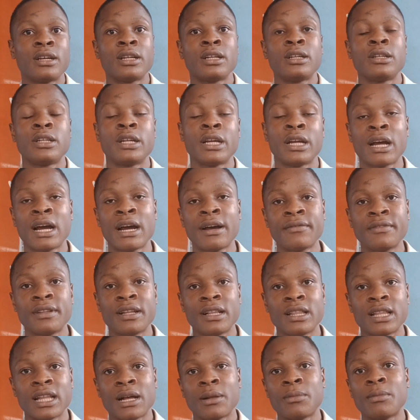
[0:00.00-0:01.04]
They have the
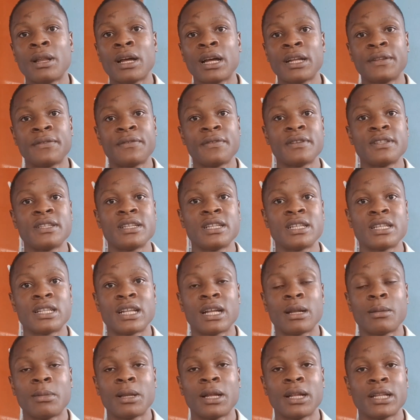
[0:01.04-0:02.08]
lamlat physics,
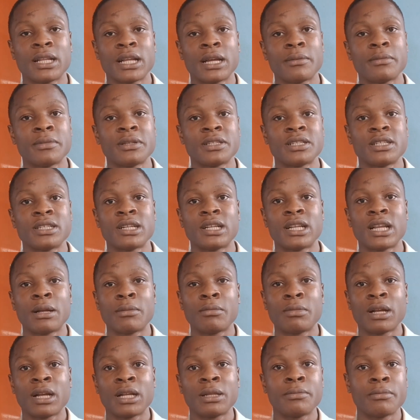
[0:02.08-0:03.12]
lamlat chemistry,
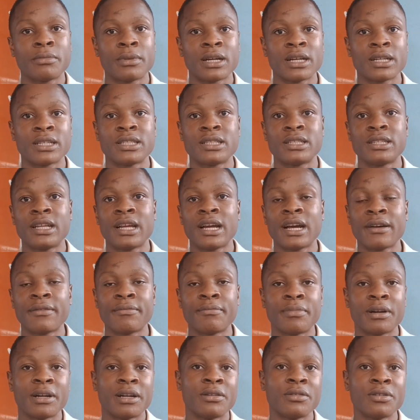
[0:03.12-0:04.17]
lamlat maths, they have
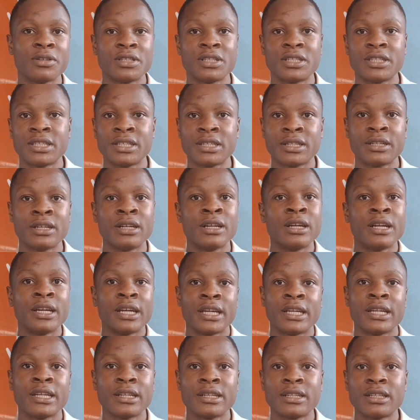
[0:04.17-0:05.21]
biology,
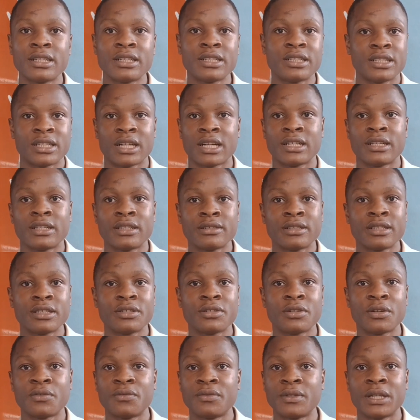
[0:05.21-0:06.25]
English, and the rest
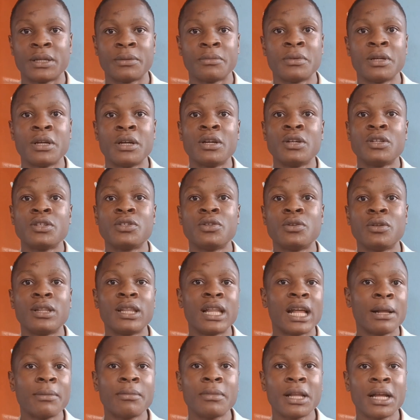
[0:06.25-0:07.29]
of them. So
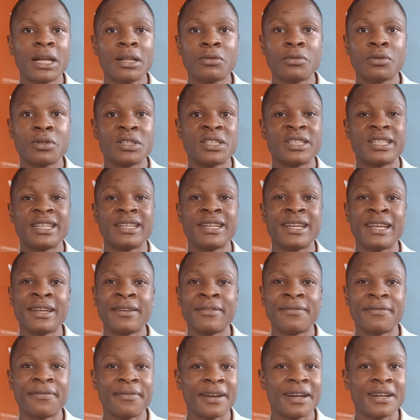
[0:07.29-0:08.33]
lamlat was a
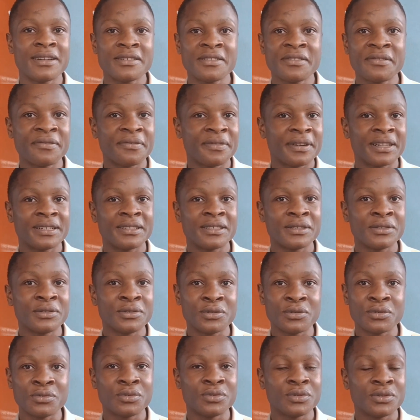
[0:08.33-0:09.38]
very
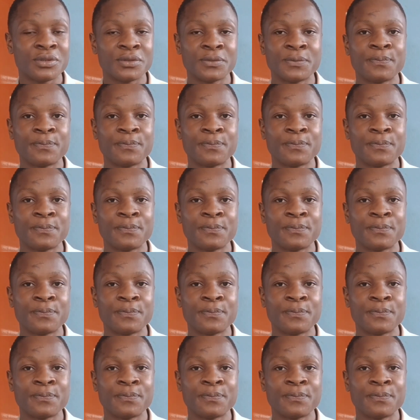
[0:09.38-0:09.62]
good